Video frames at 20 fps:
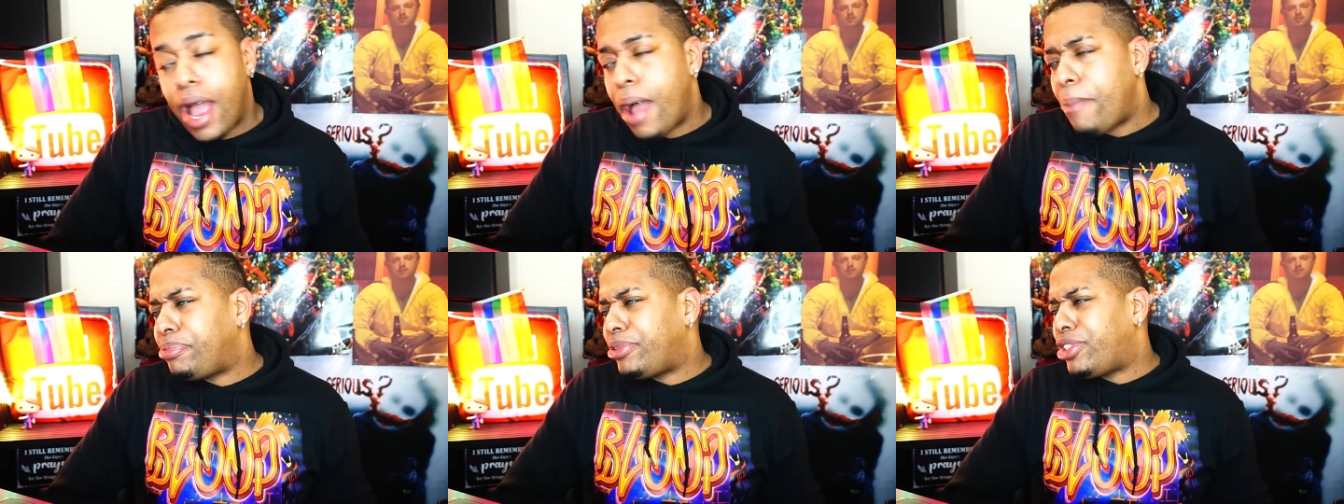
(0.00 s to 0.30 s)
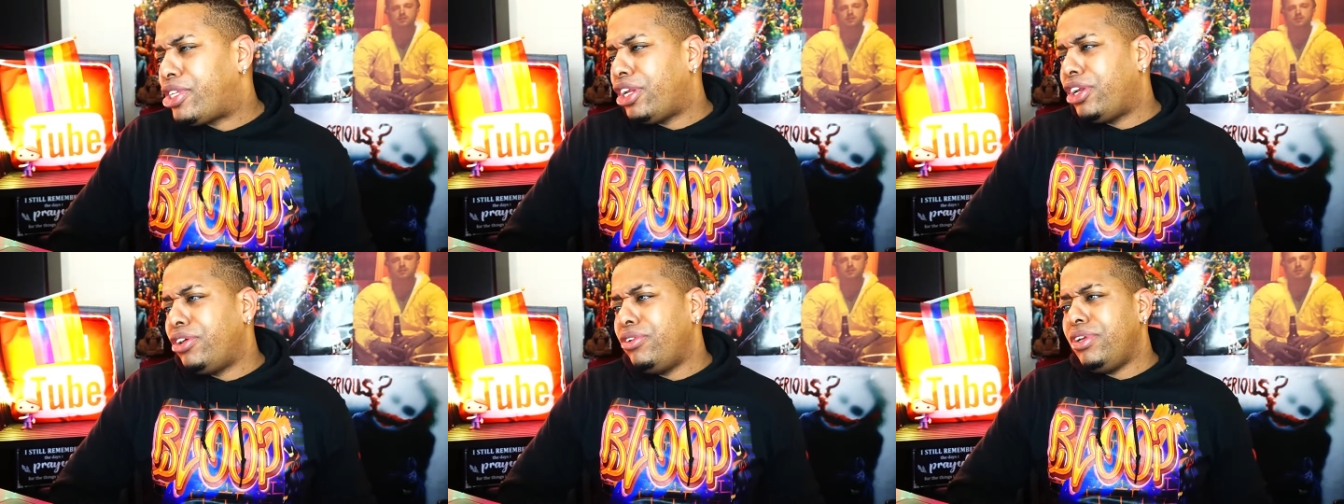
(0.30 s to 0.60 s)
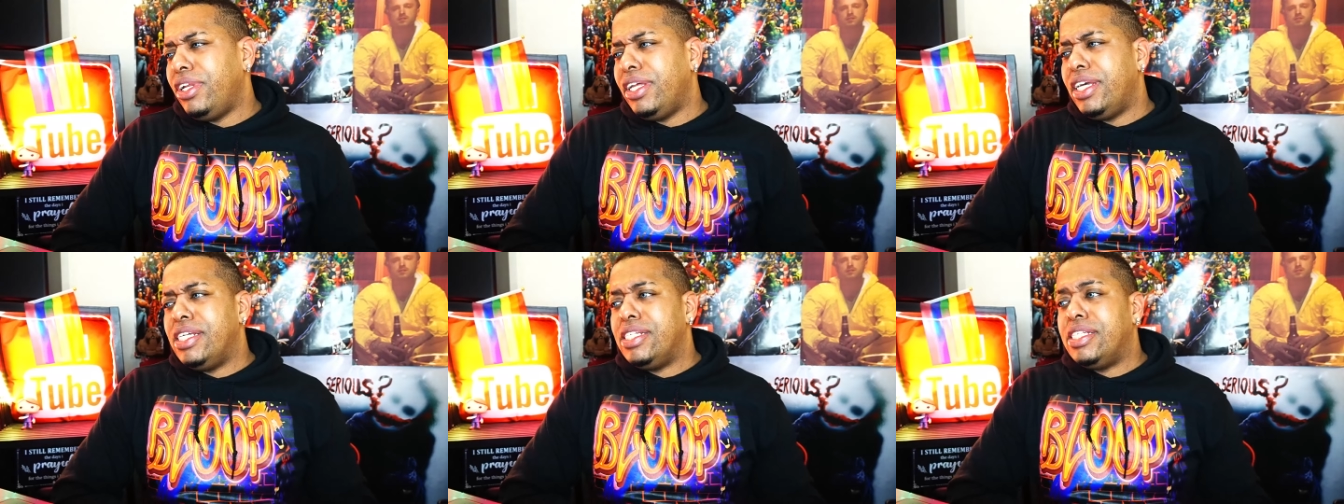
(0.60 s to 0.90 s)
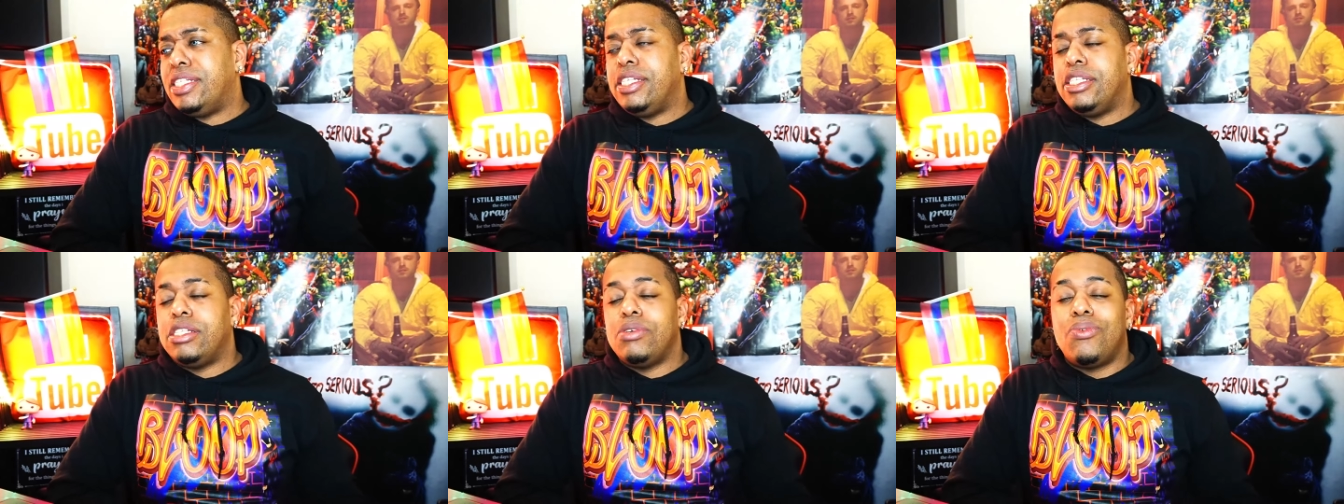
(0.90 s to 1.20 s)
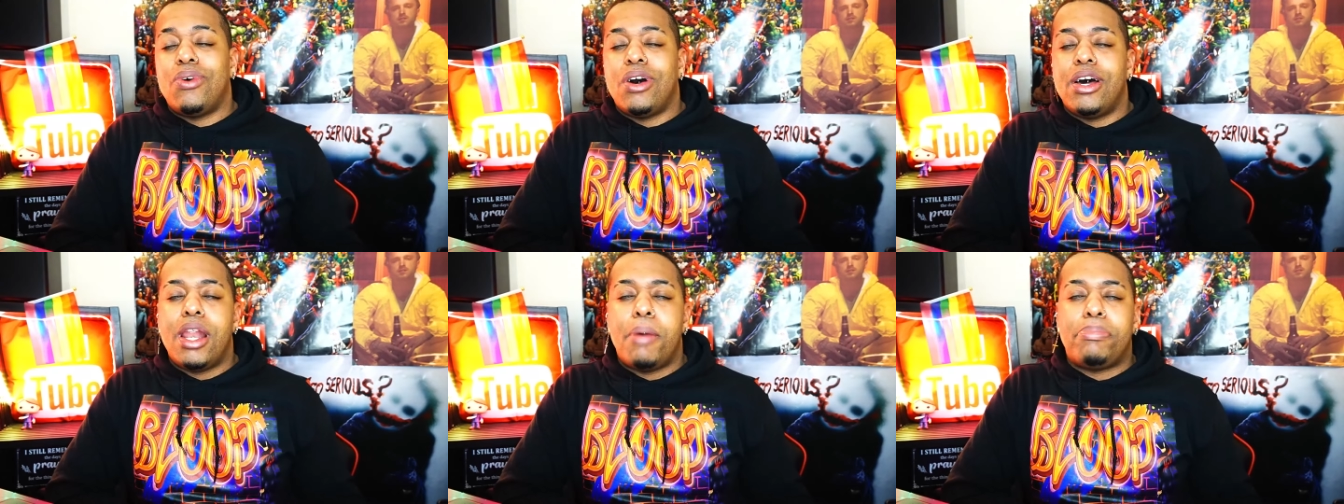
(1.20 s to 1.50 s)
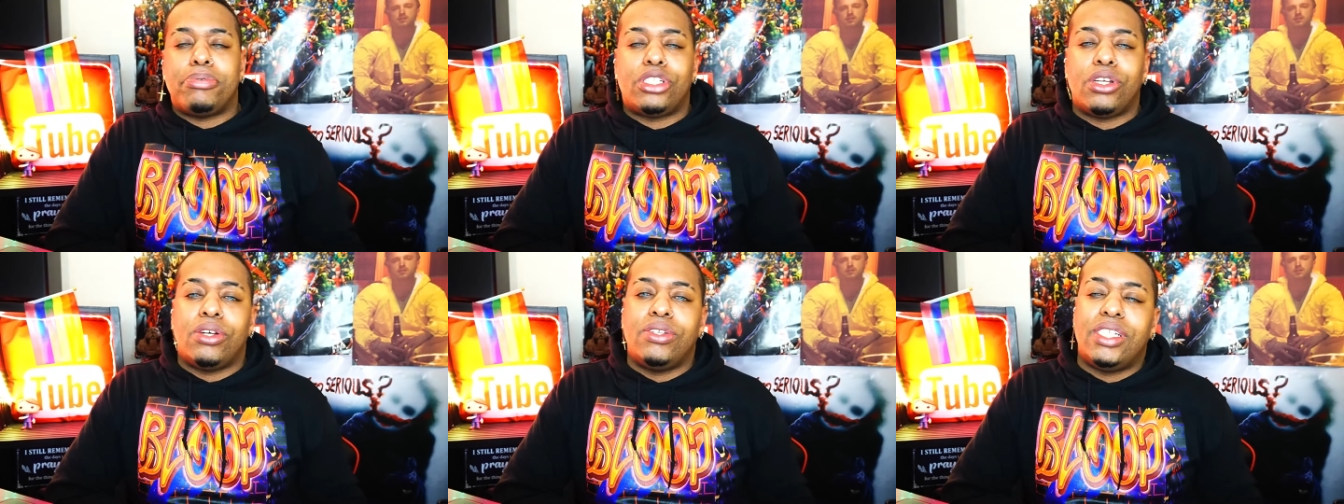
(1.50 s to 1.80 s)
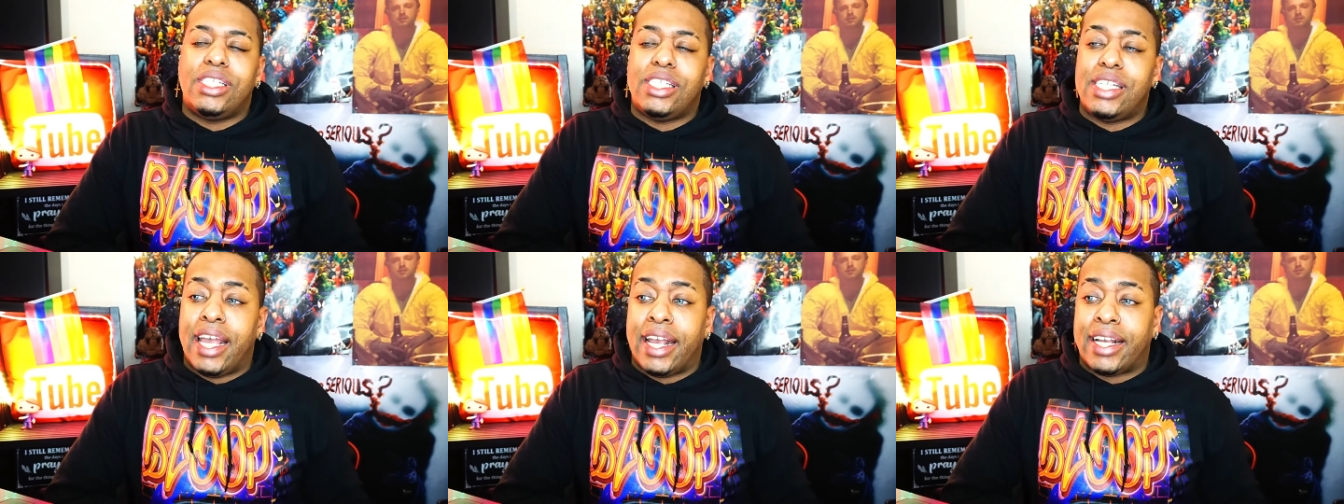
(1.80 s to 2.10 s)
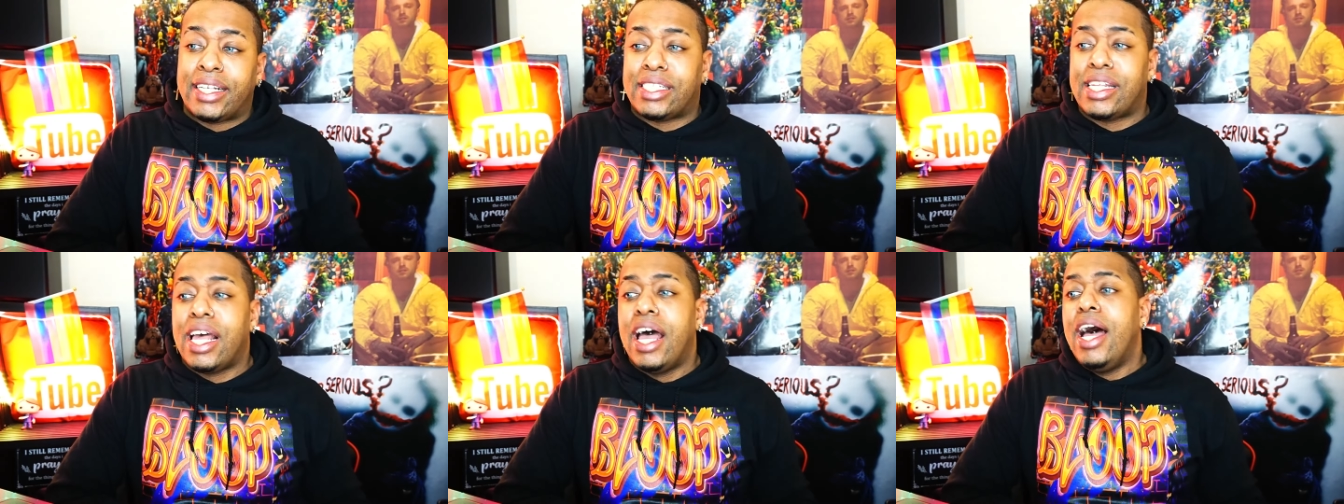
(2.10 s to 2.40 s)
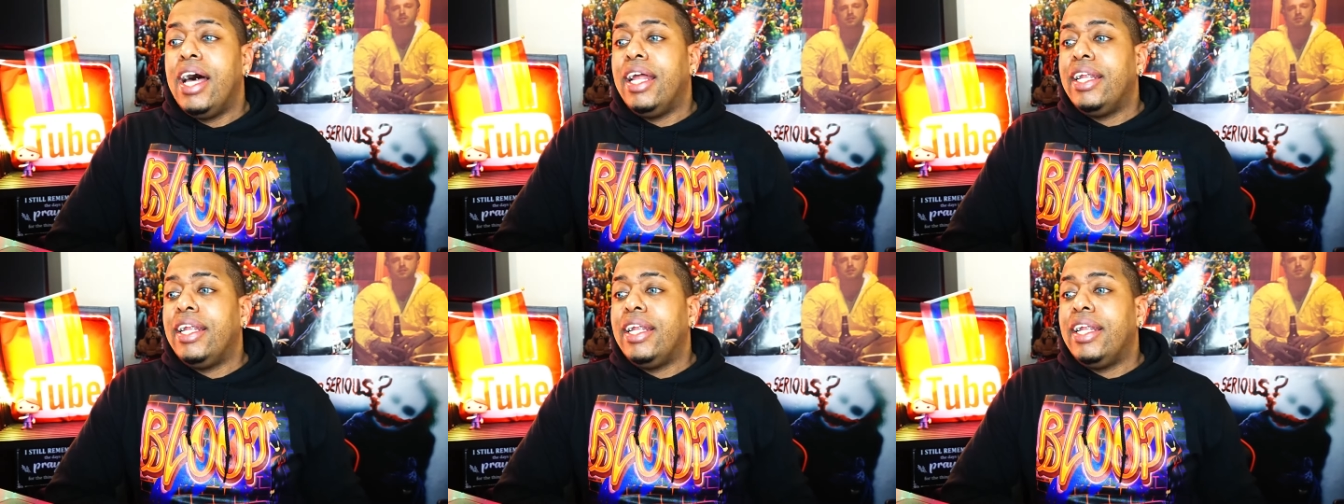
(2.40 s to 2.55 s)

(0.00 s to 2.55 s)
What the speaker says: Absolutely, season 1, episode 6.